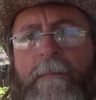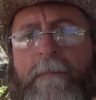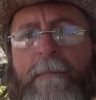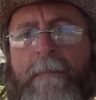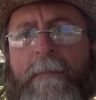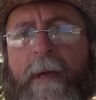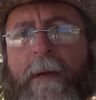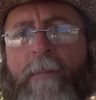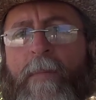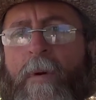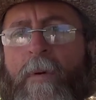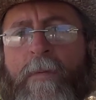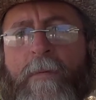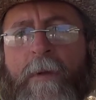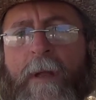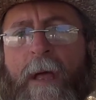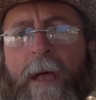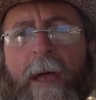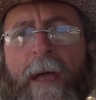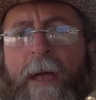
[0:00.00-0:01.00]
they won't
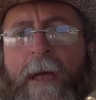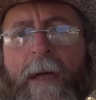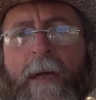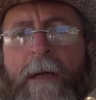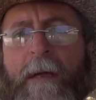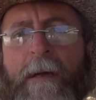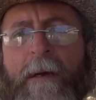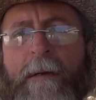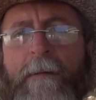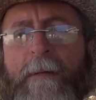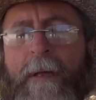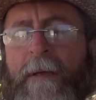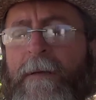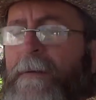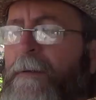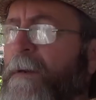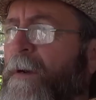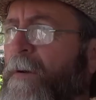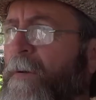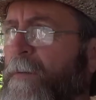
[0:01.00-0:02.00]
lay. They, you know,